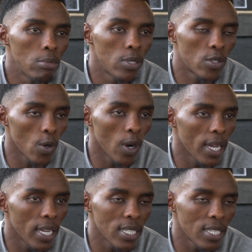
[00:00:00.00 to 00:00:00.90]
So I
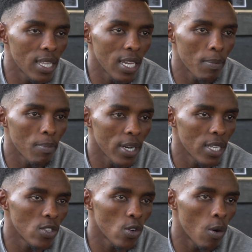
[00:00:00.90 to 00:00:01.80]
can see that I'm
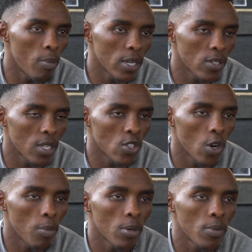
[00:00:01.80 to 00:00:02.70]
ready to go back to the top.